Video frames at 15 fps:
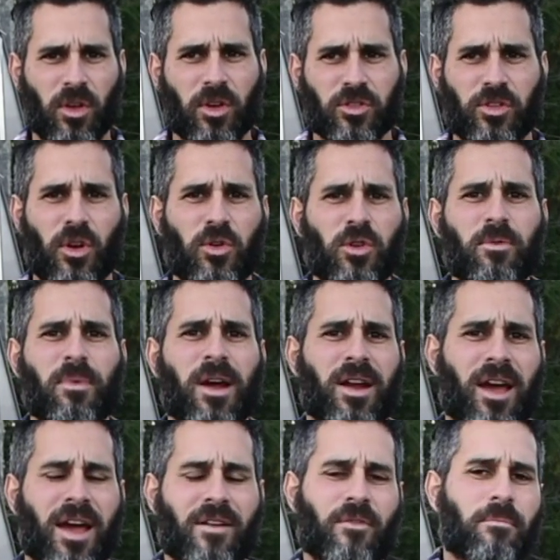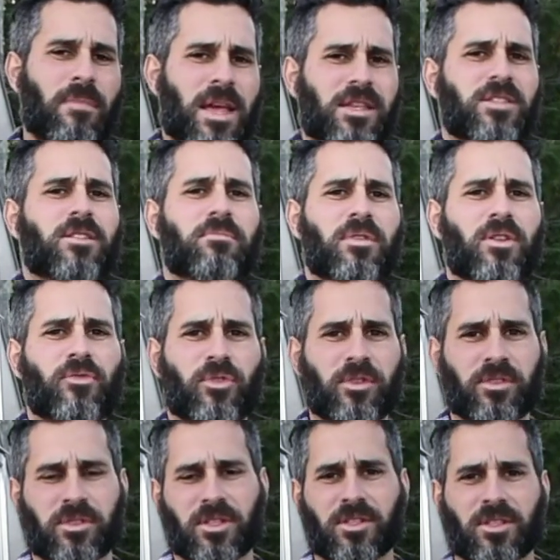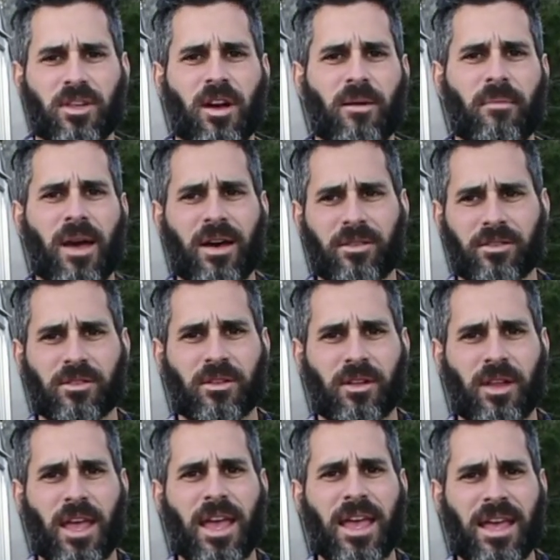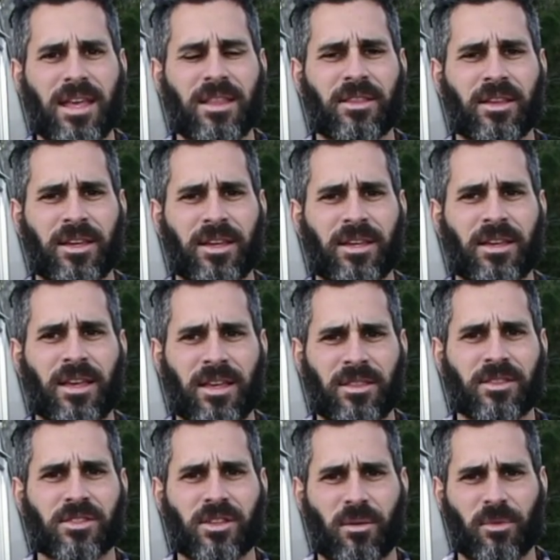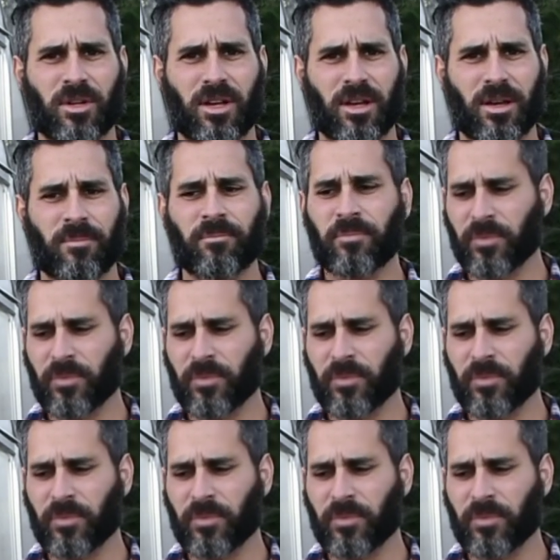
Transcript: So you might have a mason bee, for instance, come out in, in the in the summertime.